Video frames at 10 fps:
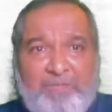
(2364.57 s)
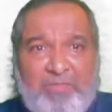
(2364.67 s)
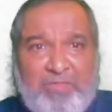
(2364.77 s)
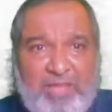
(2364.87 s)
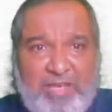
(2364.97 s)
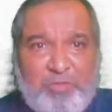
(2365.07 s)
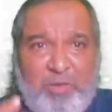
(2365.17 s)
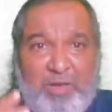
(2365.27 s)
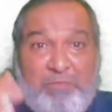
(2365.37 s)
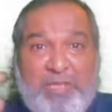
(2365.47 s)
Next
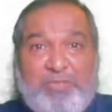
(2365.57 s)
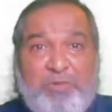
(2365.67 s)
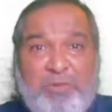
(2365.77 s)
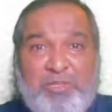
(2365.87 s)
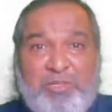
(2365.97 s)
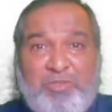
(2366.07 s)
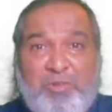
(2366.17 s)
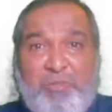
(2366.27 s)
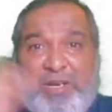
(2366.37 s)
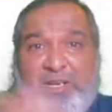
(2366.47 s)
one, based on the
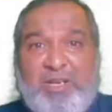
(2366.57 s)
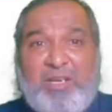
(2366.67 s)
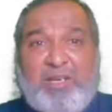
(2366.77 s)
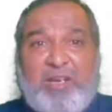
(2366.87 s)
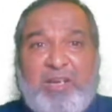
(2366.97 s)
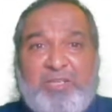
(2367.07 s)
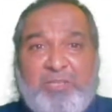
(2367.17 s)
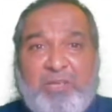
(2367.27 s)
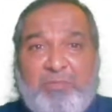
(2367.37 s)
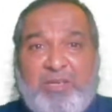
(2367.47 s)
geometrical
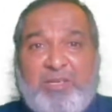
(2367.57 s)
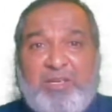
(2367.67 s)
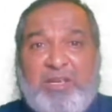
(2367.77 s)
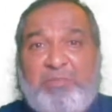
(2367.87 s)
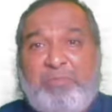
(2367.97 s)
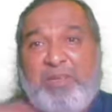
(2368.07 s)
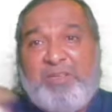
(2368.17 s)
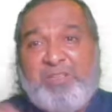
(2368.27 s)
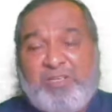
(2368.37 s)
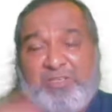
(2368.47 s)
relation among the neighboring
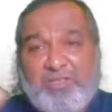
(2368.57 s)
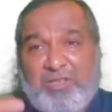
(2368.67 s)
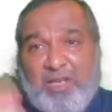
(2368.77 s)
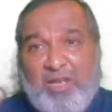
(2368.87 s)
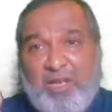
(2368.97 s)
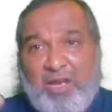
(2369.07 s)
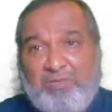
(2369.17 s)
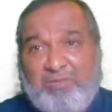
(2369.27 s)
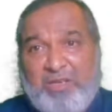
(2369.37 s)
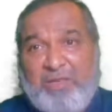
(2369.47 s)
structures, how
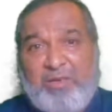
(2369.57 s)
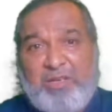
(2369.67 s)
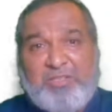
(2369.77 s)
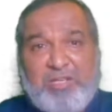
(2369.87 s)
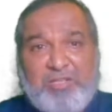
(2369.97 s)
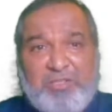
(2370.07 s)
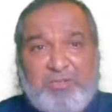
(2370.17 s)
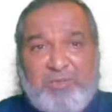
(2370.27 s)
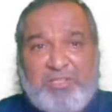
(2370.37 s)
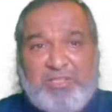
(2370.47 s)
the neighboring structure
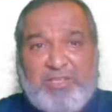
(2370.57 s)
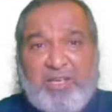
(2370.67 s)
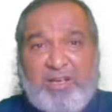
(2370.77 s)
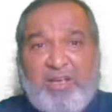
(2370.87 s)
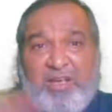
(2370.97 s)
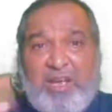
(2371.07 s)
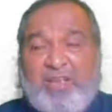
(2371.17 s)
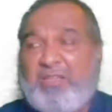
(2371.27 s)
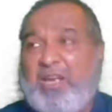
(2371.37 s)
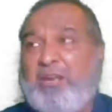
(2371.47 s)
which is there, and
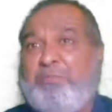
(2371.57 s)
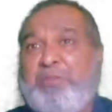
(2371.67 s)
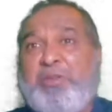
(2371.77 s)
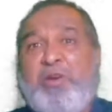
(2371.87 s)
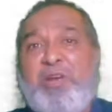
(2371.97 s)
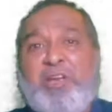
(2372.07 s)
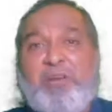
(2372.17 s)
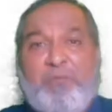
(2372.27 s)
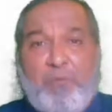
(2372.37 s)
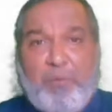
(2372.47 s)
in that
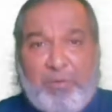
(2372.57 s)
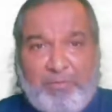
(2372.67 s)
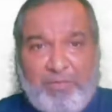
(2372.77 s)
periodical fold.